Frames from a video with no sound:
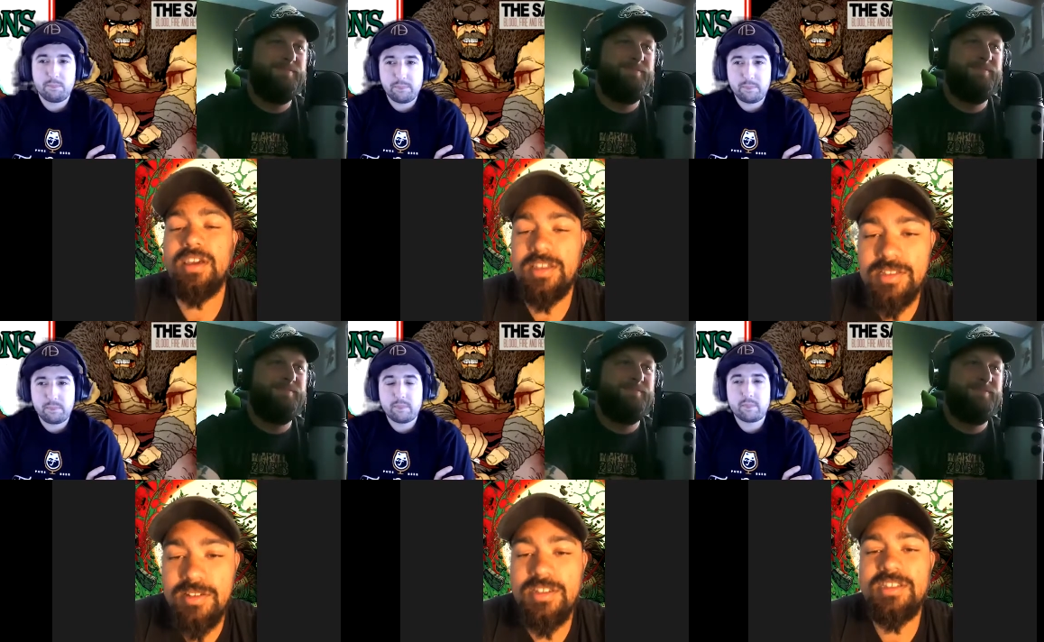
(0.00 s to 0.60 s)
Speaker 1: okay,
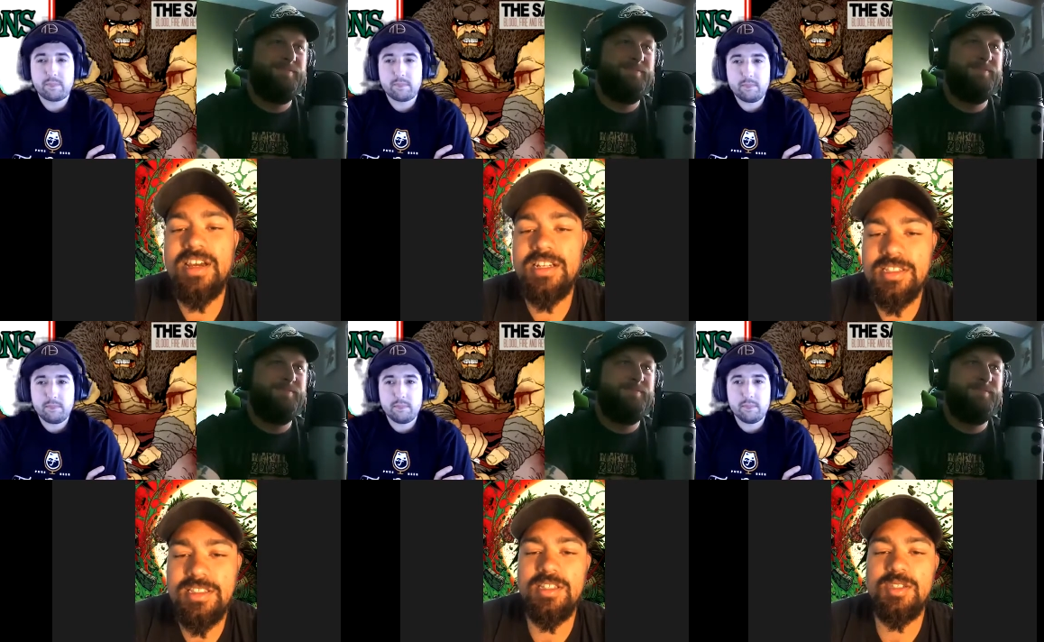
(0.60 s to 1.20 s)
so he's not
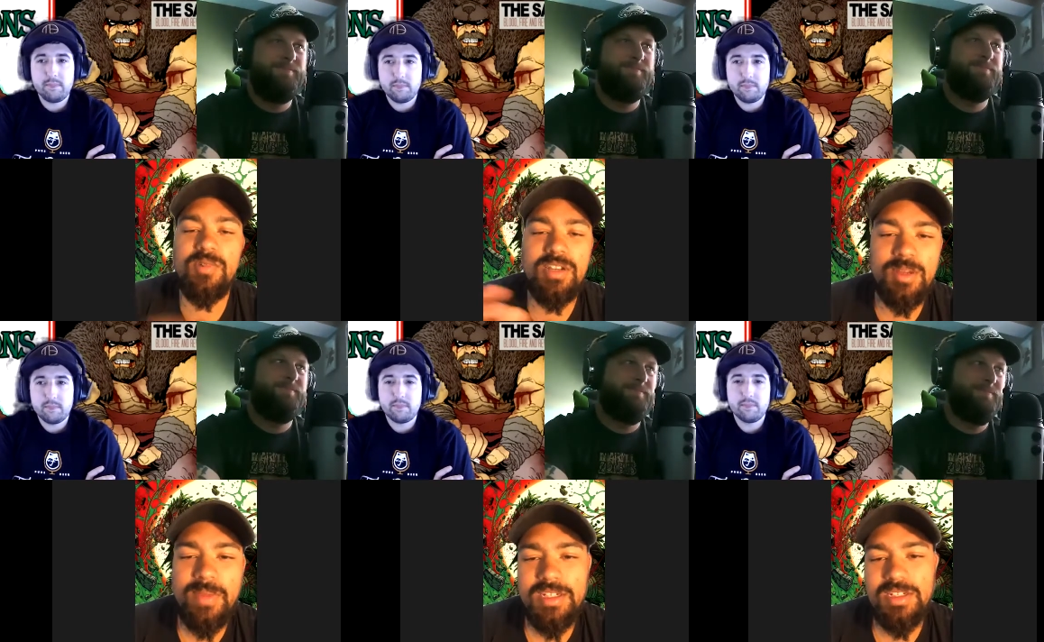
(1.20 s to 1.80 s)
just this one
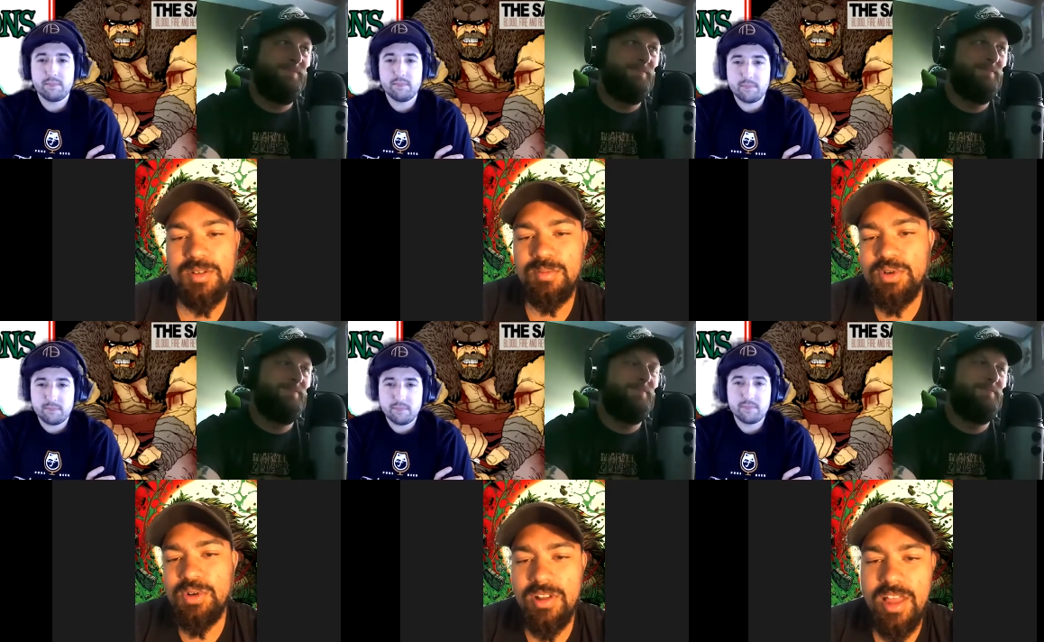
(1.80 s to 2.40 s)
dimensional
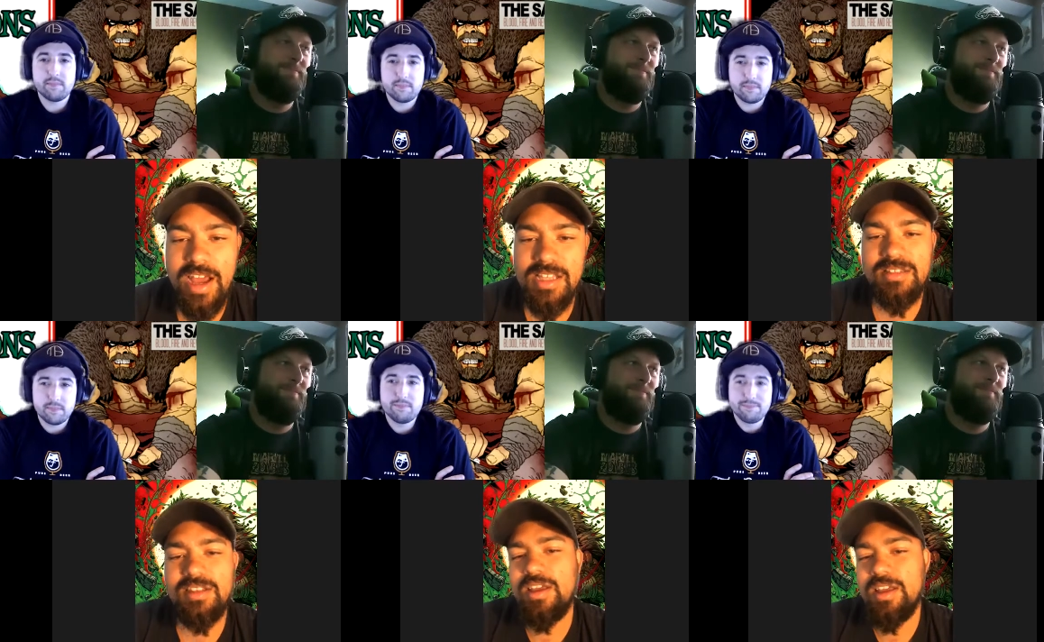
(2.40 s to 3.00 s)
brutal
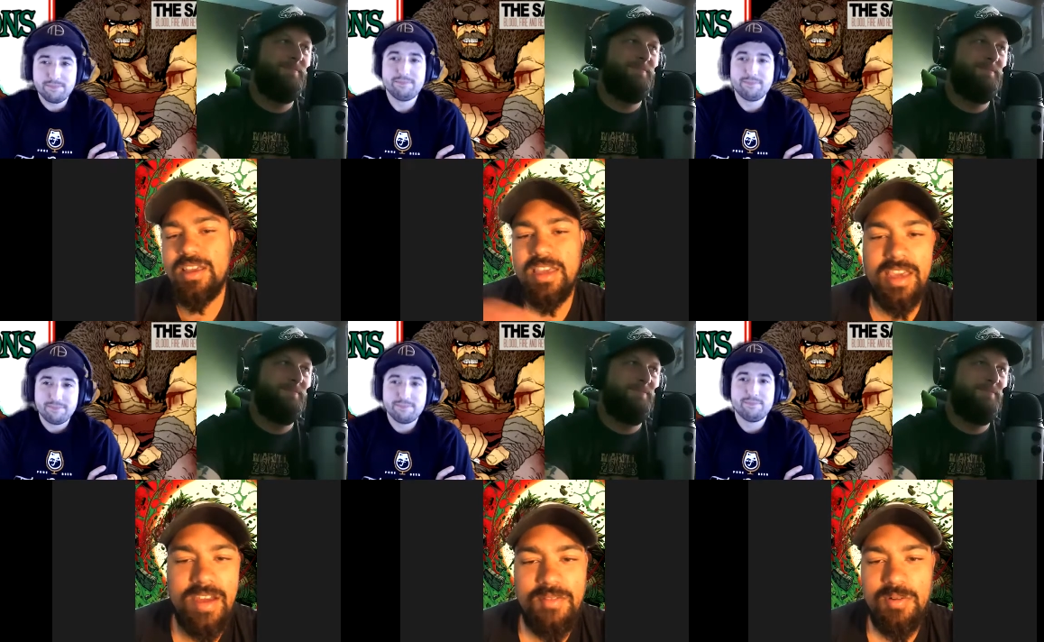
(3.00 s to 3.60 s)
ass
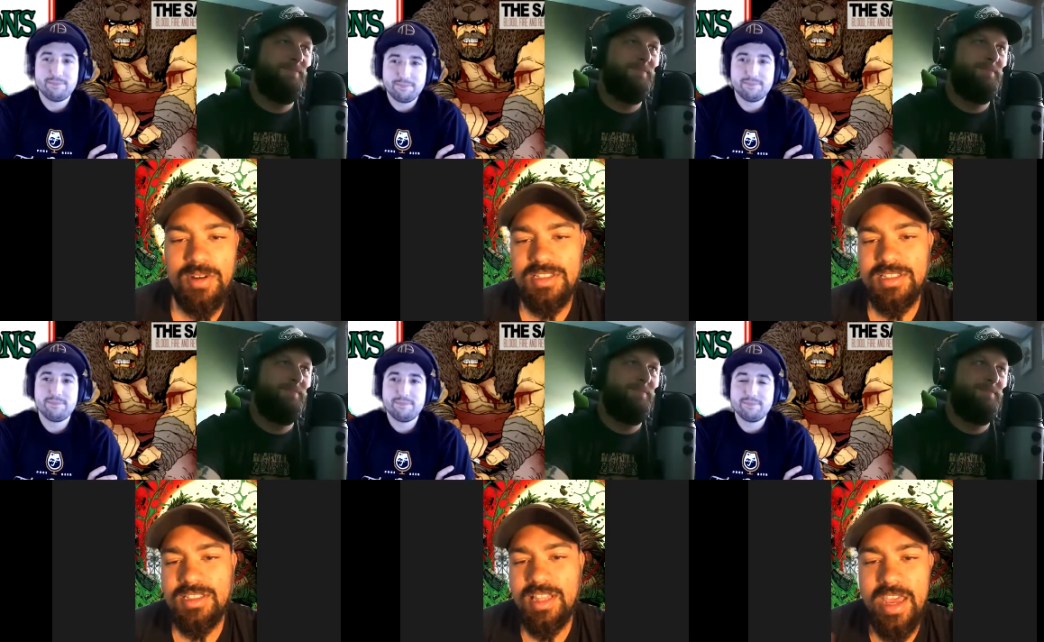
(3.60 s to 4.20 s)
kick everyone,
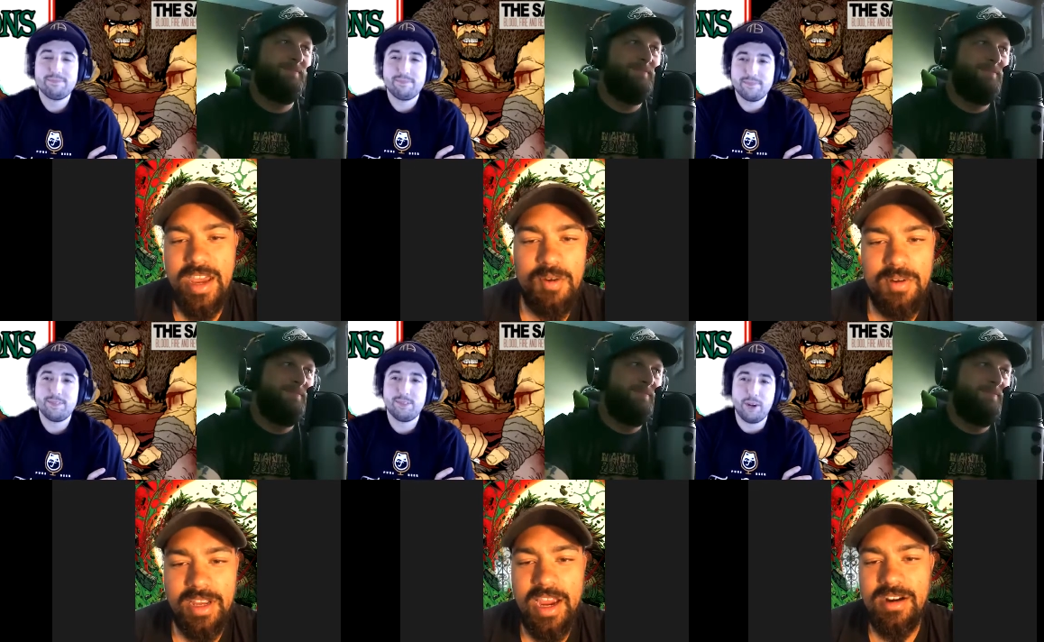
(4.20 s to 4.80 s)
slay
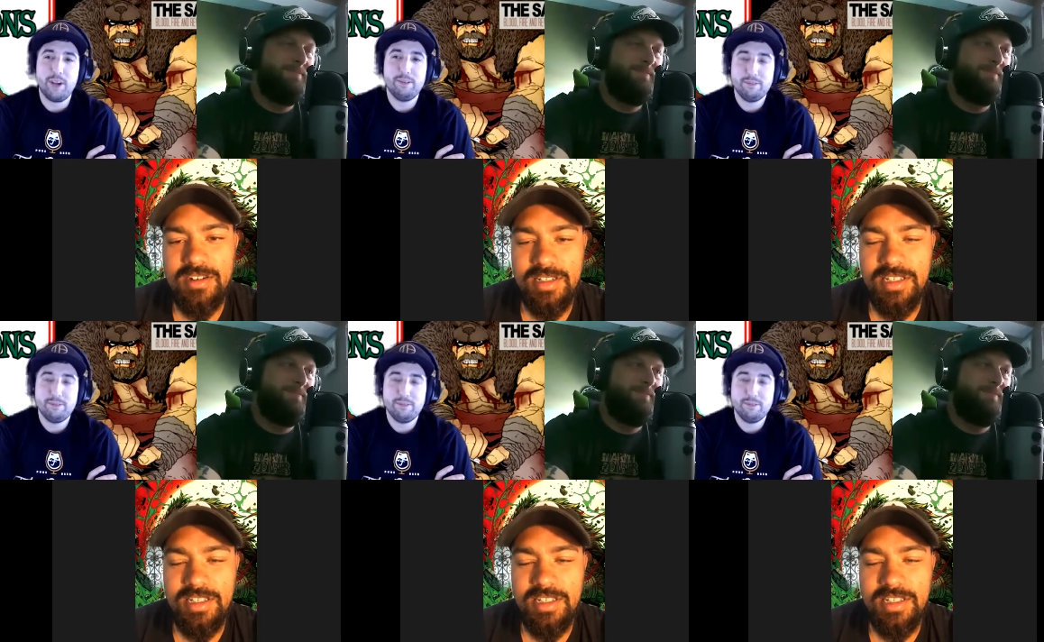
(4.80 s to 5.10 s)
everyone character. Right. He